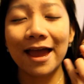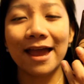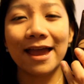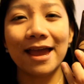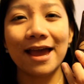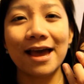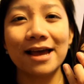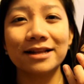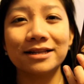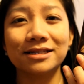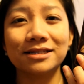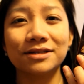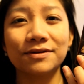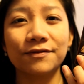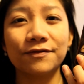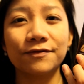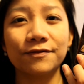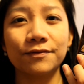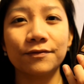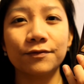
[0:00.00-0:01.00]
and
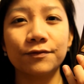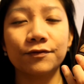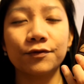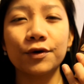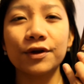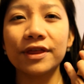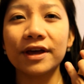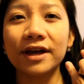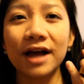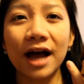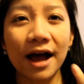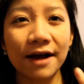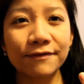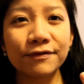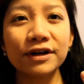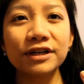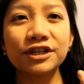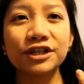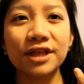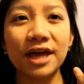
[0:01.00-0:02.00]
for the
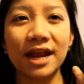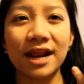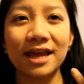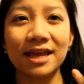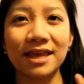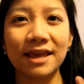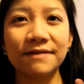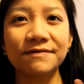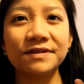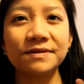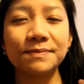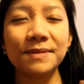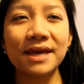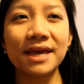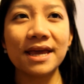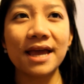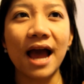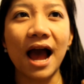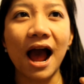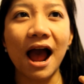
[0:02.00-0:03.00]
coverage that it gives me,